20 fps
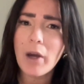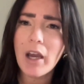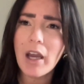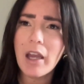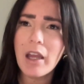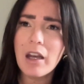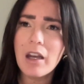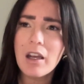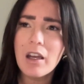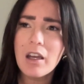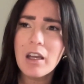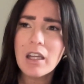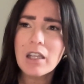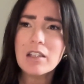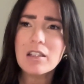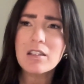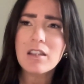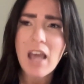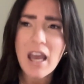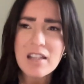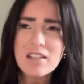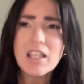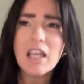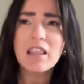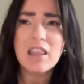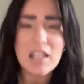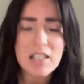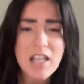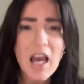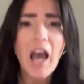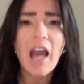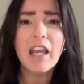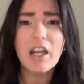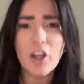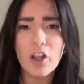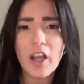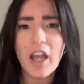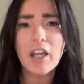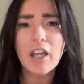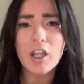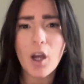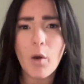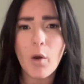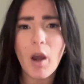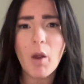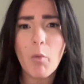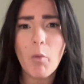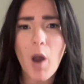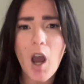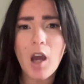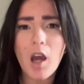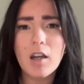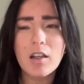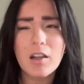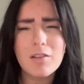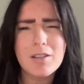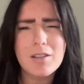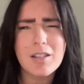but that's like the title I know I want."